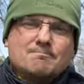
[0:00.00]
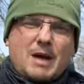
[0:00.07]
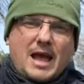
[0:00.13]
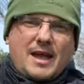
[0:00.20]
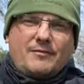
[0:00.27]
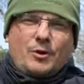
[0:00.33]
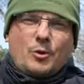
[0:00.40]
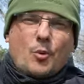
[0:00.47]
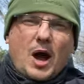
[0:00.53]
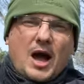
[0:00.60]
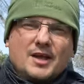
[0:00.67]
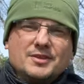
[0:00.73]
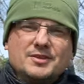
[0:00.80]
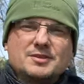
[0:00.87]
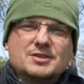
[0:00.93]
Bye
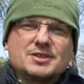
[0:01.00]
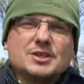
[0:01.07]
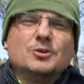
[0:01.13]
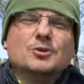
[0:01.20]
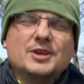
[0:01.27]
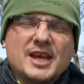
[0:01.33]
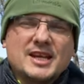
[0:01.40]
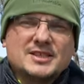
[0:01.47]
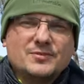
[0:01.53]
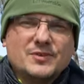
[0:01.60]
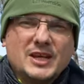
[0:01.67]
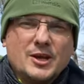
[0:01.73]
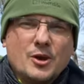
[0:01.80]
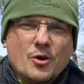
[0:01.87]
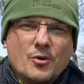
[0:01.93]
everyone, see you in next
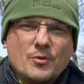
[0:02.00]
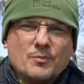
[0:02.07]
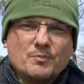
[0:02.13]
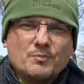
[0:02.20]
video.